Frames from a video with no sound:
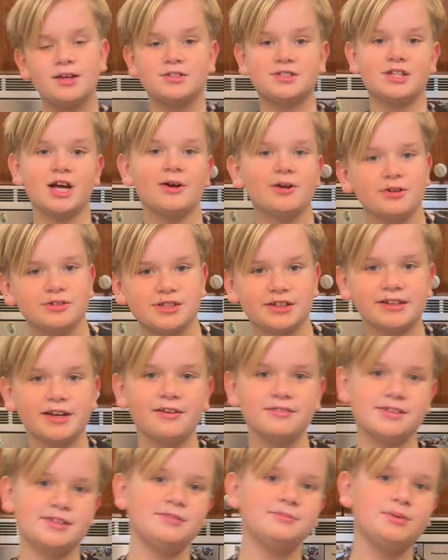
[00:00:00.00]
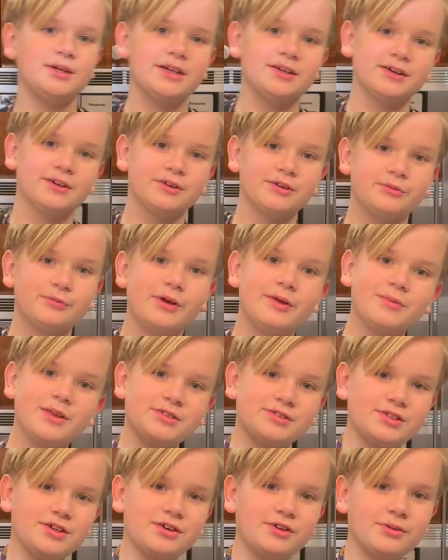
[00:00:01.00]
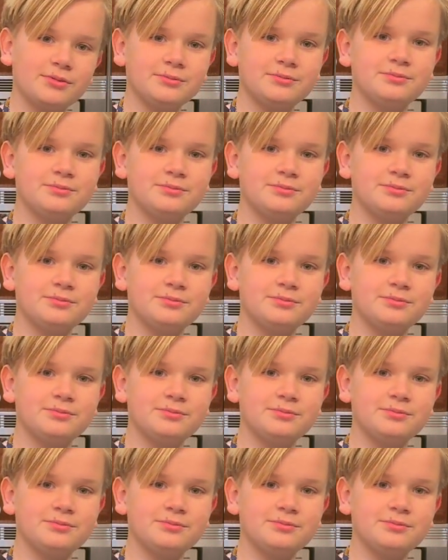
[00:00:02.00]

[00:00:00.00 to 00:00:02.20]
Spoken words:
Shout out to Karen and Peter. We miss you.